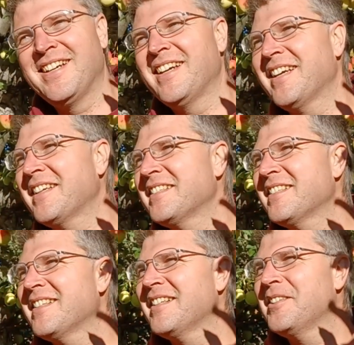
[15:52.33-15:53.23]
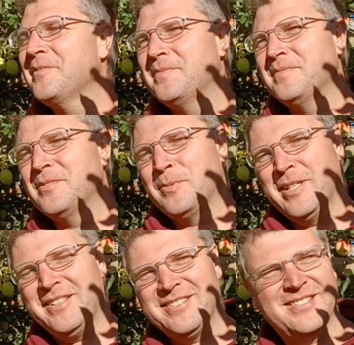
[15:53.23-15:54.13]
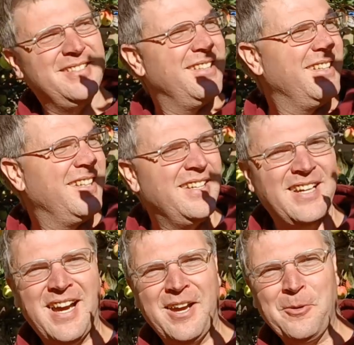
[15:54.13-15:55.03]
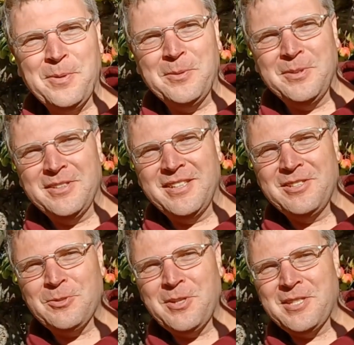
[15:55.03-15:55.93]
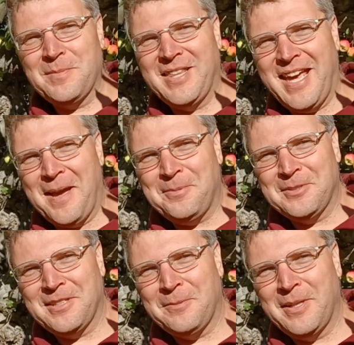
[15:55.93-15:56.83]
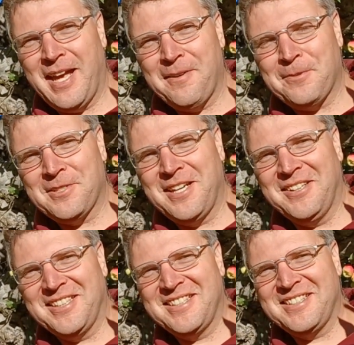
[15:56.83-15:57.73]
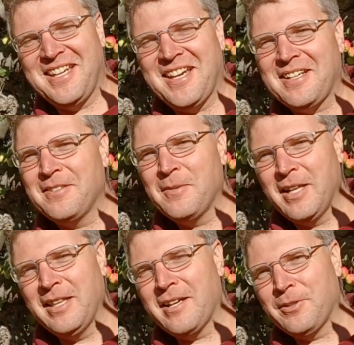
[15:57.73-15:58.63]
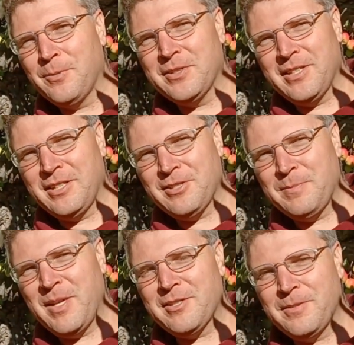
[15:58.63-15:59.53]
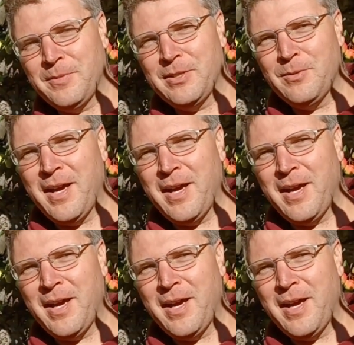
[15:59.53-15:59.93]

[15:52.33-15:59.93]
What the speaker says: And, well, I hope you will enjoy some of the apples that we have for sale at the stand. A lot of the ones that I just mentioned we do